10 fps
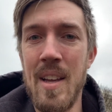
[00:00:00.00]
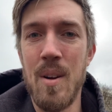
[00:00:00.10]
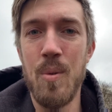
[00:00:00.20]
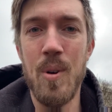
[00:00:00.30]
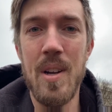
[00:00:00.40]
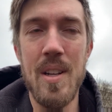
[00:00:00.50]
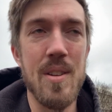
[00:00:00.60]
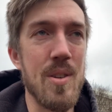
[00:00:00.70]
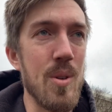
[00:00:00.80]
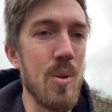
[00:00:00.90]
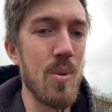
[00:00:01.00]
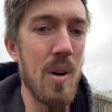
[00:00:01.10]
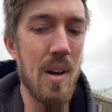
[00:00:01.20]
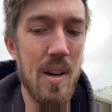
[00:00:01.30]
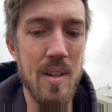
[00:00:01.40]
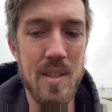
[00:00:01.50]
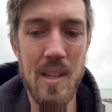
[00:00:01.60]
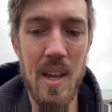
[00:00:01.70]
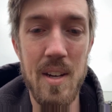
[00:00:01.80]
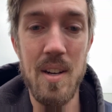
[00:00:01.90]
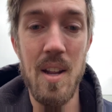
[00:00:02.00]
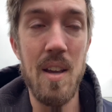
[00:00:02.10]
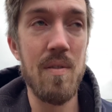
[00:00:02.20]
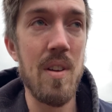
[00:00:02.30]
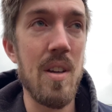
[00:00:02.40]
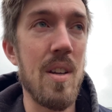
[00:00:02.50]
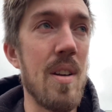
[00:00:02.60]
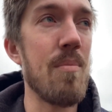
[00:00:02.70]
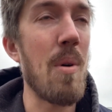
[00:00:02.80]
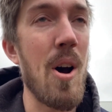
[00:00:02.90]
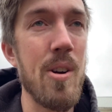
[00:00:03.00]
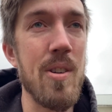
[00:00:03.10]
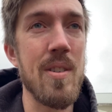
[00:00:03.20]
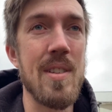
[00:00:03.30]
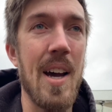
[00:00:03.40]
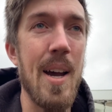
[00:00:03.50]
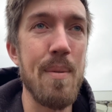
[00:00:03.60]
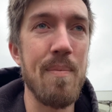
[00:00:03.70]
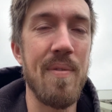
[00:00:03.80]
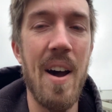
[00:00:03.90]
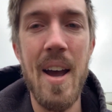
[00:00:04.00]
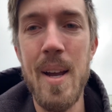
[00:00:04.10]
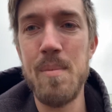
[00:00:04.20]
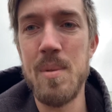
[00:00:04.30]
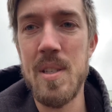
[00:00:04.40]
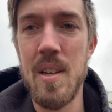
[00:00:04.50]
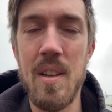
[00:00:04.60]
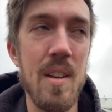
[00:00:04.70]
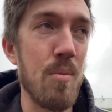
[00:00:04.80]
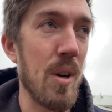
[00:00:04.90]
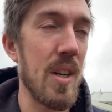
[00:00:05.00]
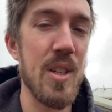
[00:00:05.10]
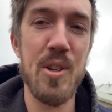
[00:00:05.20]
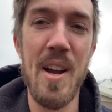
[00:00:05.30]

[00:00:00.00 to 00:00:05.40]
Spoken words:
we're into Scandinavian modern type vibes, and we're gonna try